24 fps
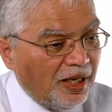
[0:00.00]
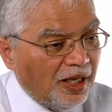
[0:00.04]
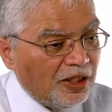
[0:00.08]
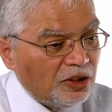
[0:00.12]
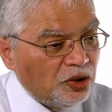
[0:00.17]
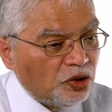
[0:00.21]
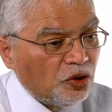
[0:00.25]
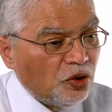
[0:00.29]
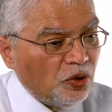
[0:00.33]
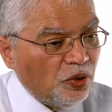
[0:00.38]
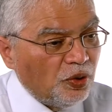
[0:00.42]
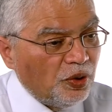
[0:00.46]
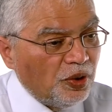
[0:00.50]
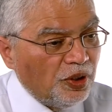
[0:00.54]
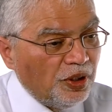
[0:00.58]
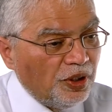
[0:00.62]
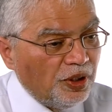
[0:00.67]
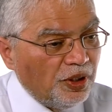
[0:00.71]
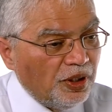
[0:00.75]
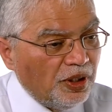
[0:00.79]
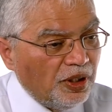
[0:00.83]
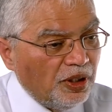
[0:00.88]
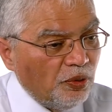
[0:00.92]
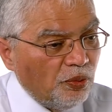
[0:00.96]
And so
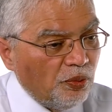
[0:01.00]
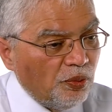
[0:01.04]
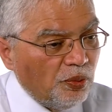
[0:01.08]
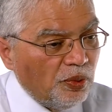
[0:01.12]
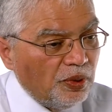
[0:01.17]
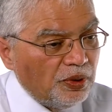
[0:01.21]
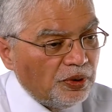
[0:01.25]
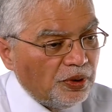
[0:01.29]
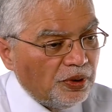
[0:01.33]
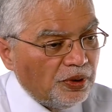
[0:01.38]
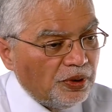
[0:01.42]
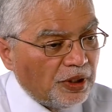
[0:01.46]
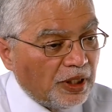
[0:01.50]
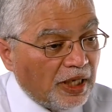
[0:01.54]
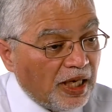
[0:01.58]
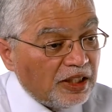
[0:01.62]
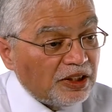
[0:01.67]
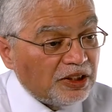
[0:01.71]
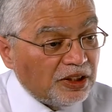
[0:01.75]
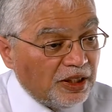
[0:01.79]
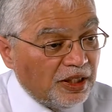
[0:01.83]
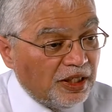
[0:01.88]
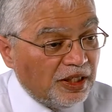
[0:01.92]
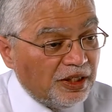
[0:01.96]
the
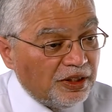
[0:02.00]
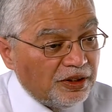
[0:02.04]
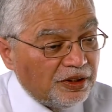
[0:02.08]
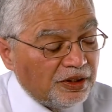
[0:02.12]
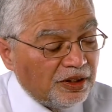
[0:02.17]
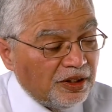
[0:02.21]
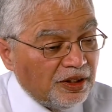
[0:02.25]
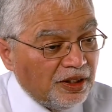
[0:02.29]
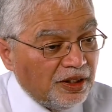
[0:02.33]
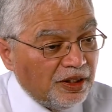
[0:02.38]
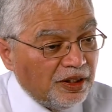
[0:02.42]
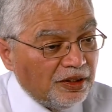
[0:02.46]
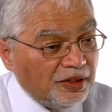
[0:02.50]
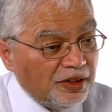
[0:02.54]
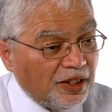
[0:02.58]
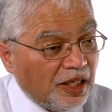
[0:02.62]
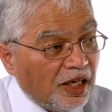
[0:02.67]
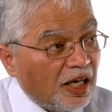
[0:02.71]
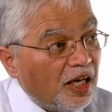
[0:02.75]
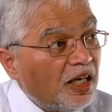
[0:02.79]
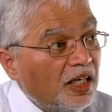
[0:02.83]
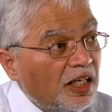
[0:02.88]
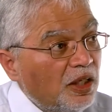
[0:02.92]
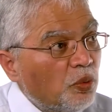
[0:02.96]
lesson is
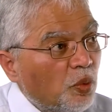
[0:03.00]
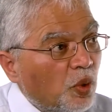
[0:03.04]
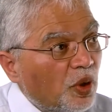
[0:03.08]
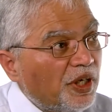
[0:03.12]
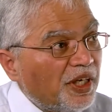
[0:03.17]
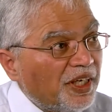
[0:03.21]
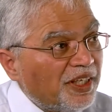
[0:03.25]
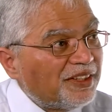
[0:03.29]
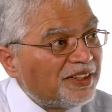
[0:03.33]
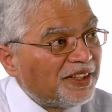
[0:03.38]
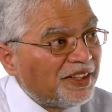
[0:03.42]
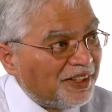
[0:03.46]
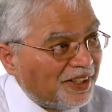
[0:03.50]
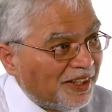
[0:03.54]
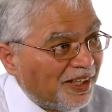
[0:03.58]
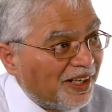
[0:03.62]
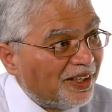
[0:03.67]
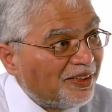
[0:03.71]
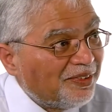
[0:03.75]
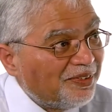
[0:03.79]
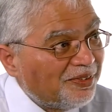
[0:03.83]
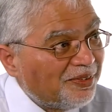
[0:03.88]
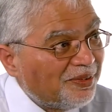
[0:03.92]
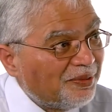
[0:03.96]
that early warning isn't
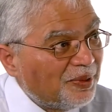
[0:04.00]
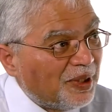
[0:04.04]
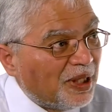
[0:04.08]
enough.